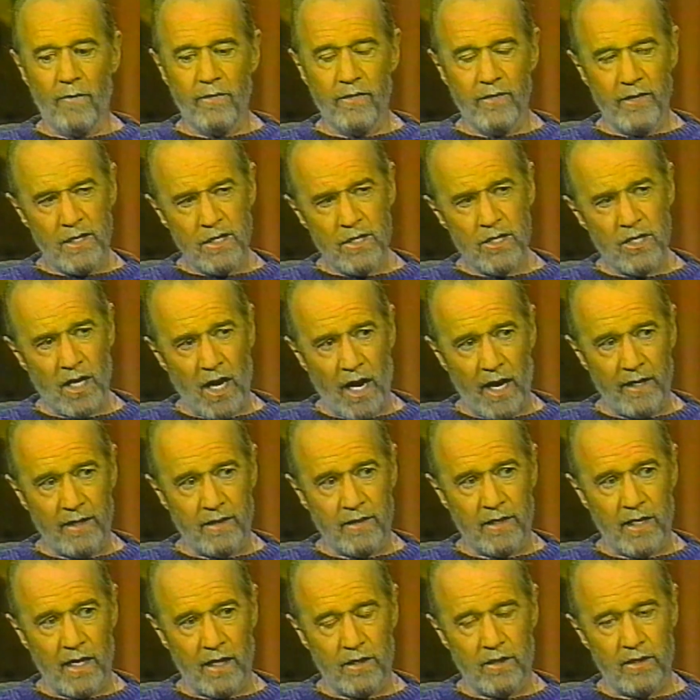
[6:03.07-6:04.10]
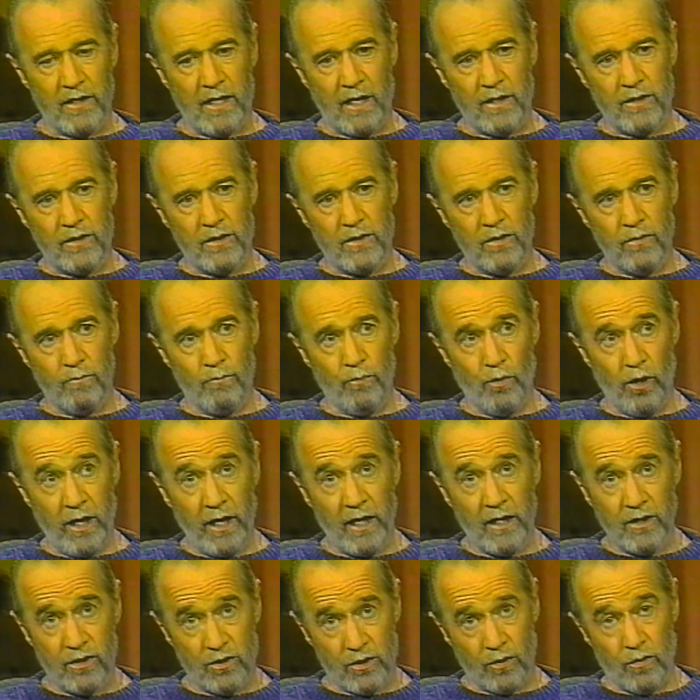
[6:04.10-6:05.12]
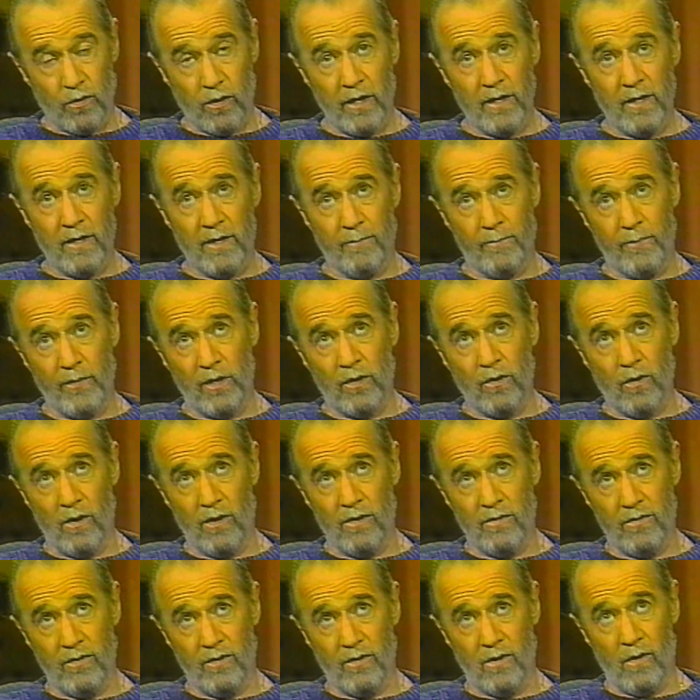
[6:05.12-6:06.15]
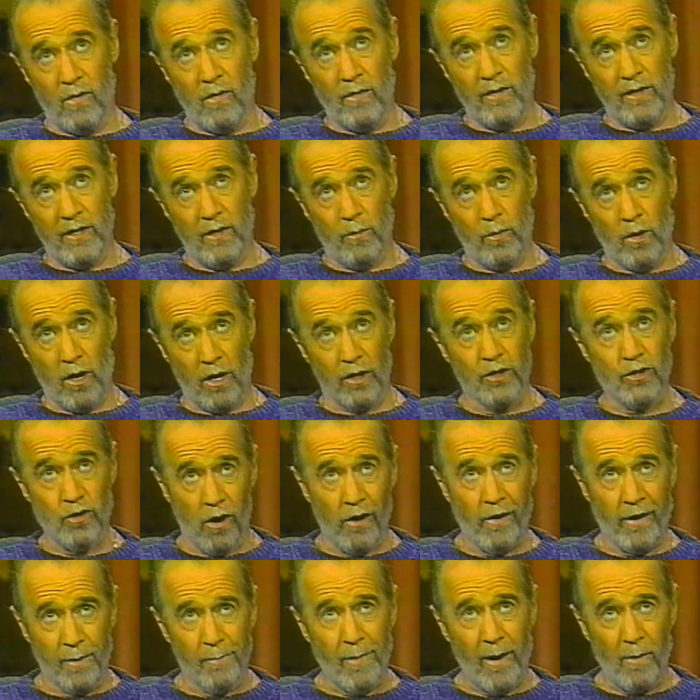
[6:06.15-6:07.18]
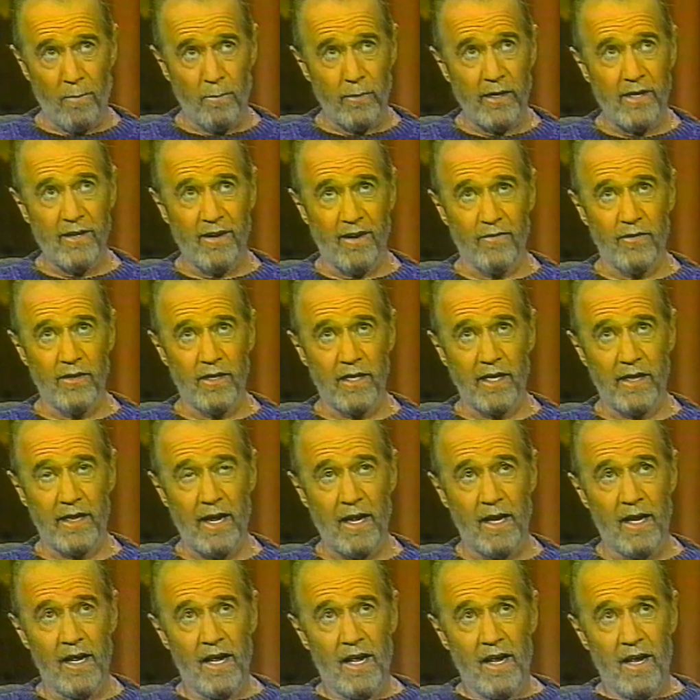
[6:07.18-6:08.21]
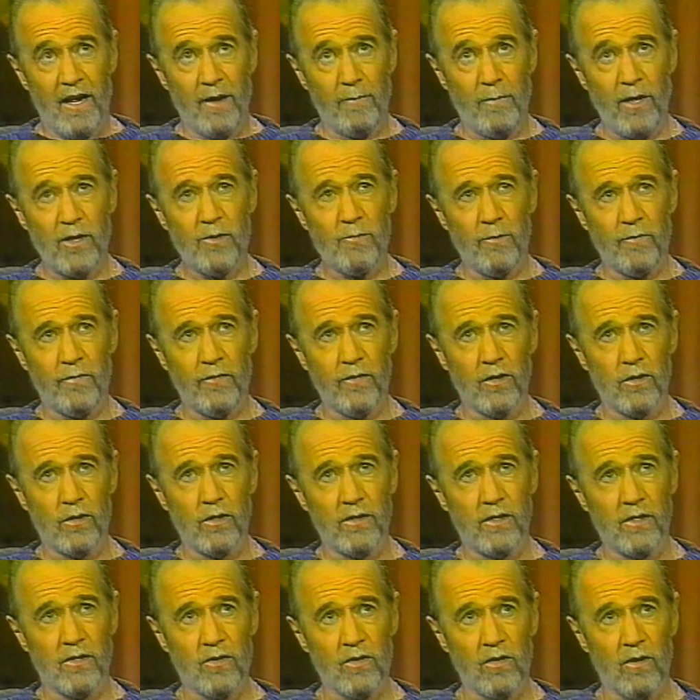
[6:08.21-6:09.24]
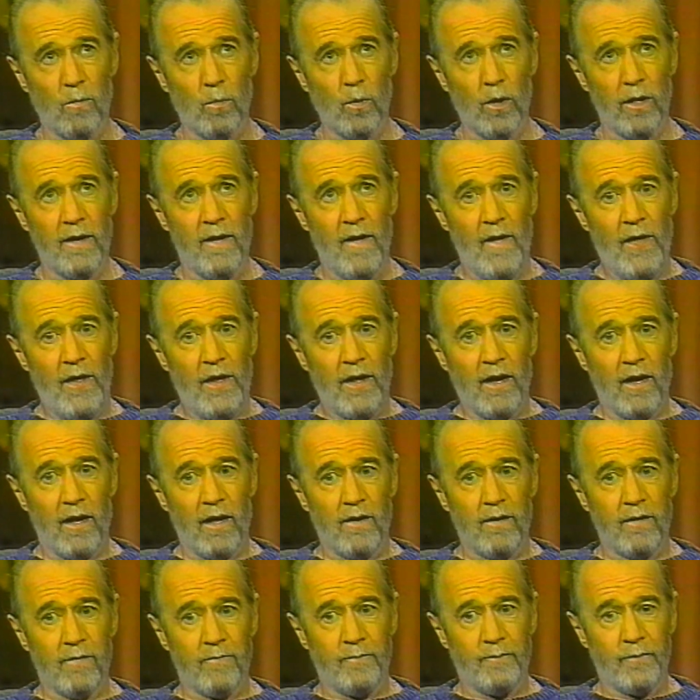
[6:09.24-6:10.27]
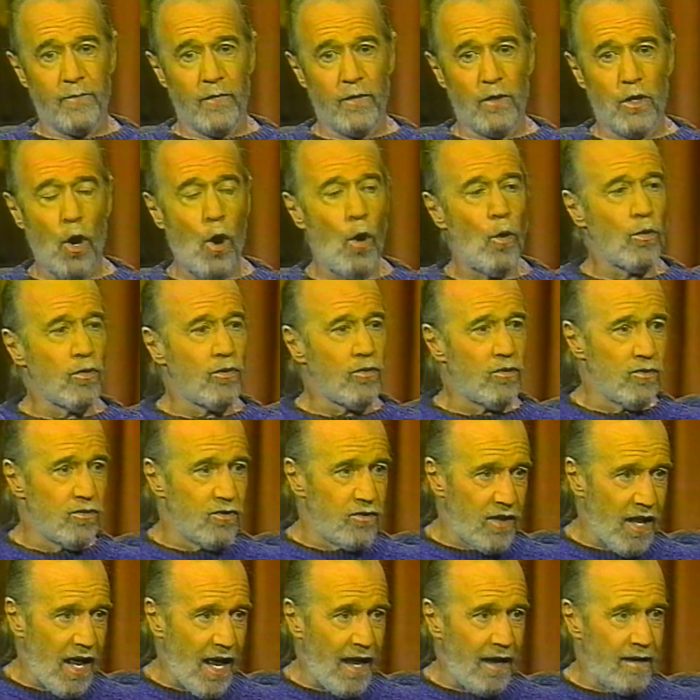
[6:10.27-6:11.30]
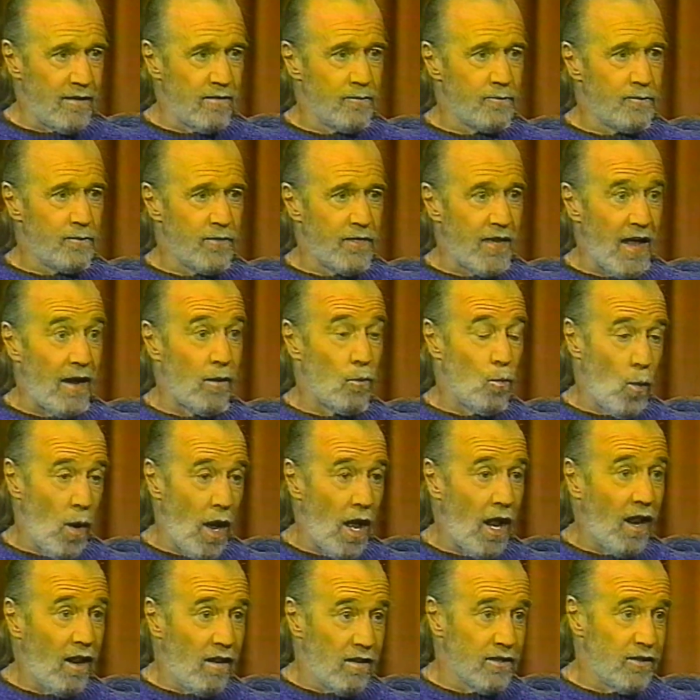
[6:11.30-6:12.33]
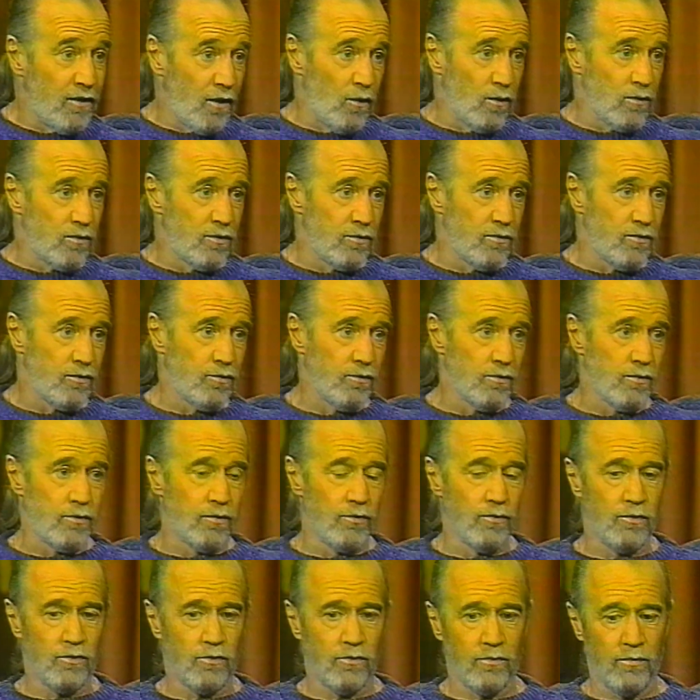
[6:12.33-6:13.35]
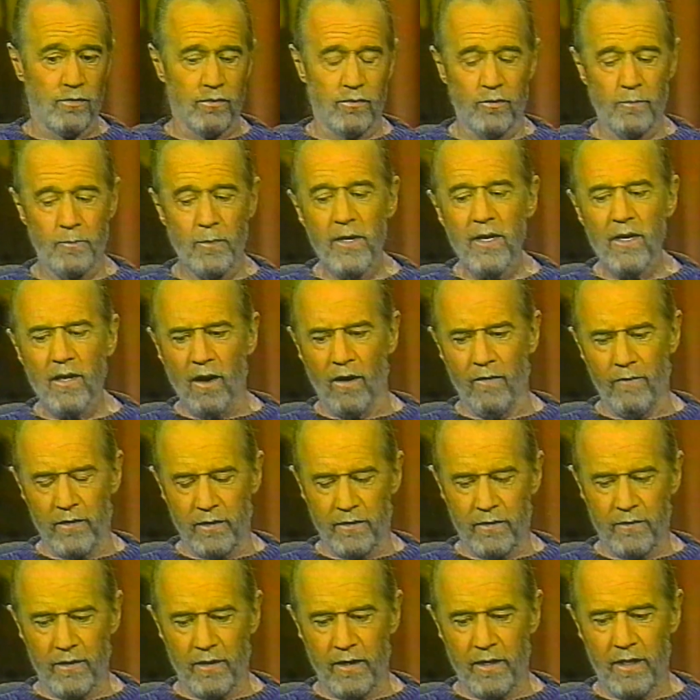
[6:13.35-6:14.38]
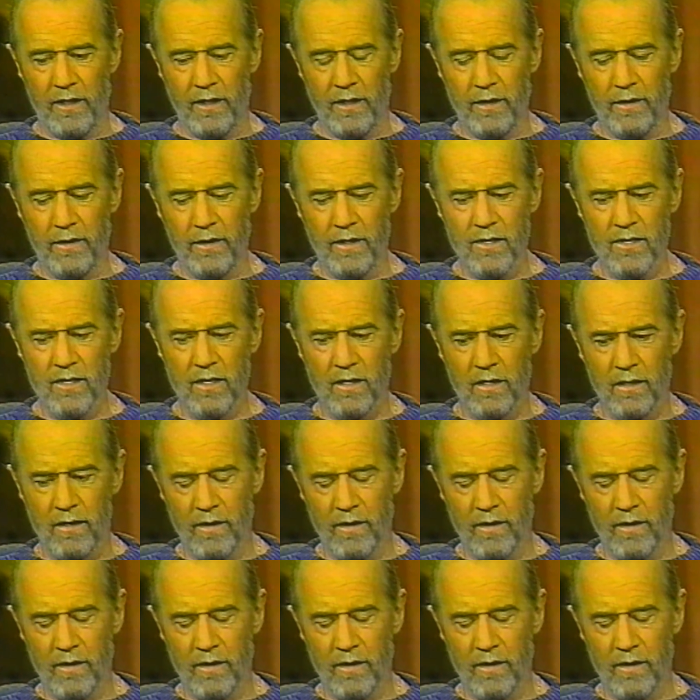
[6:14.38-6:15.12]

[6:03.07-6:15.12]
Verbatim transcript: insight that you're bringing to it, because, you know, here we are talking about me and everything, and that it makes me feel good that someone notices that well, you know, to speak of it in this